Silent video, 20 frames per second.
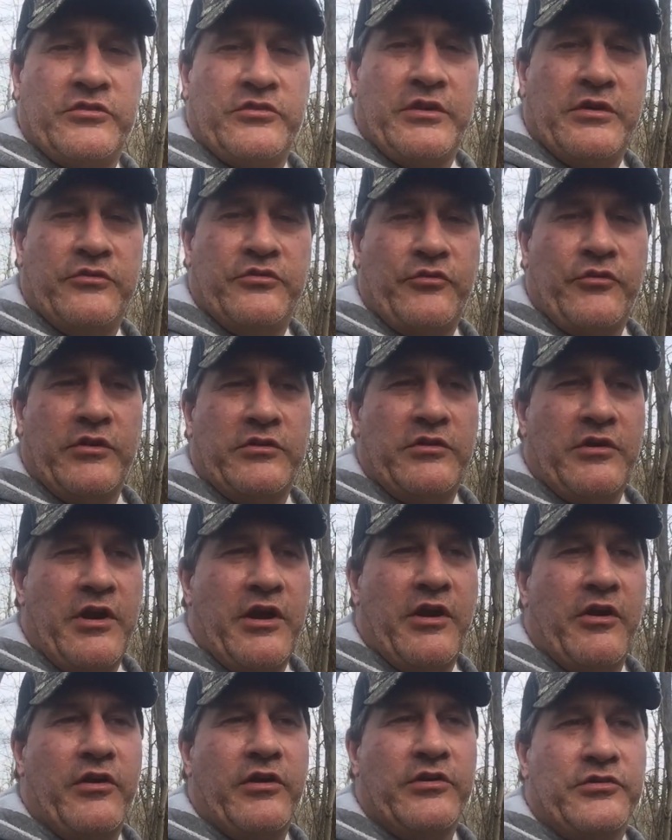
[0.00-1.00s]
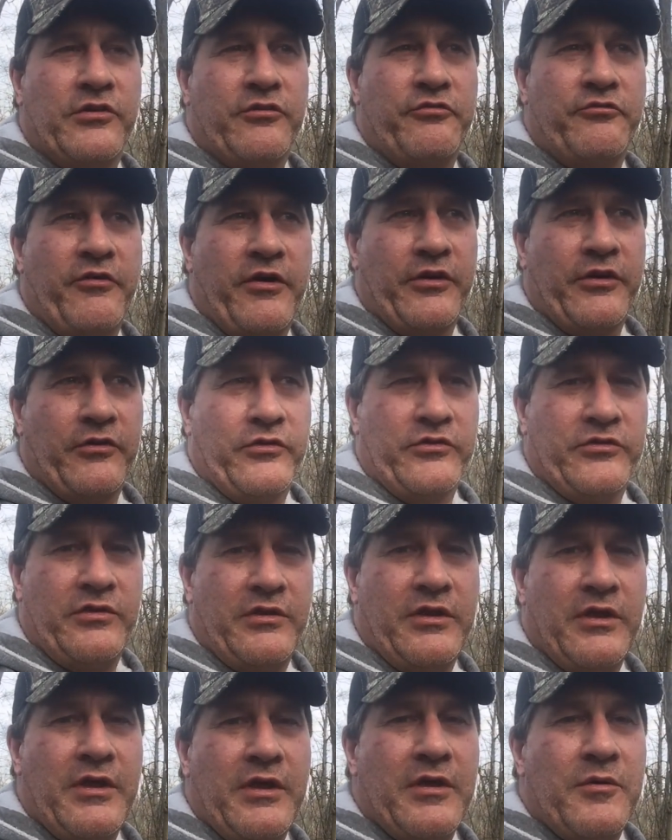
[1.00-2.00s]
constricted areas or funnels.
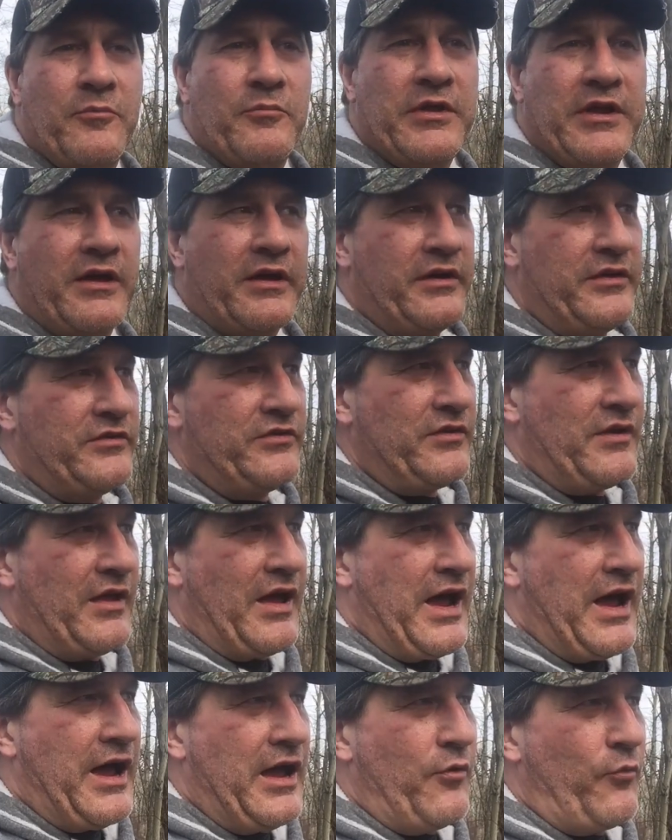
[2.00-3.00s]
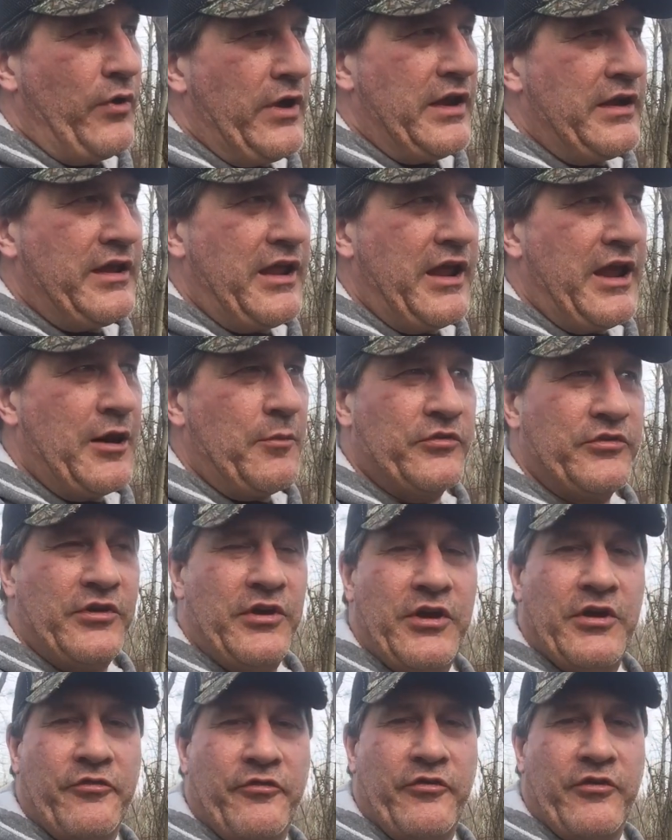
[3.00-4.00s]
Because I ran cameras
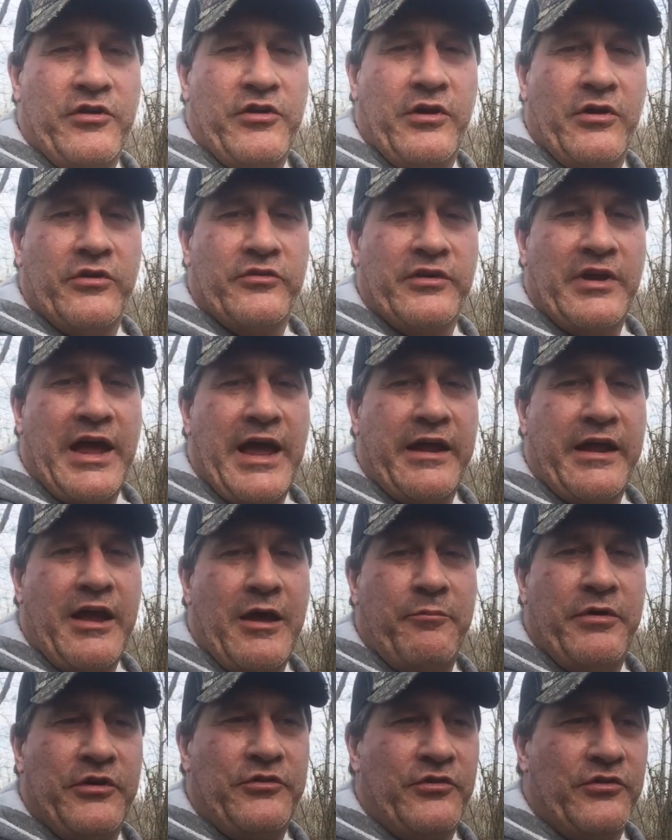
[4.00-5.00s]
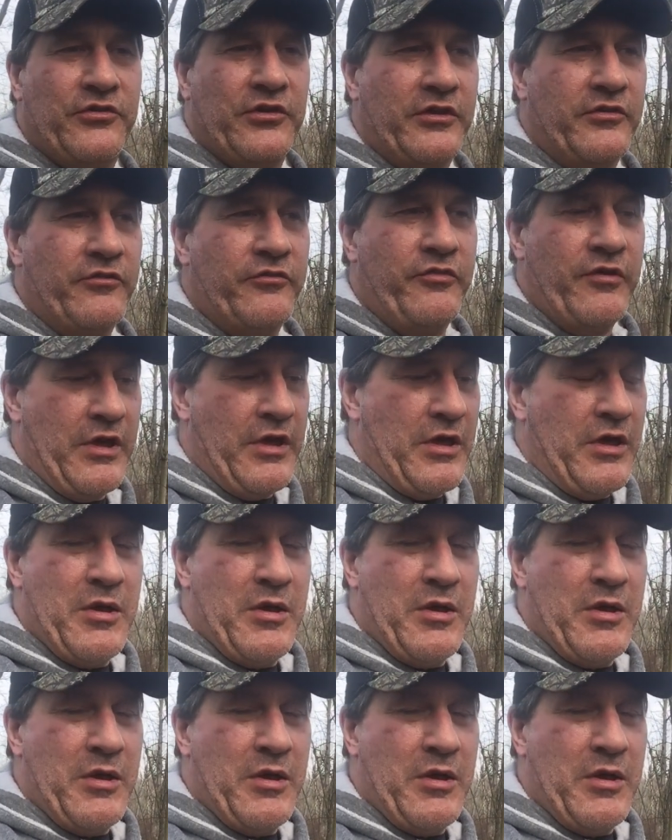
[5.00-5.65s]
in here for years, and I got pictures of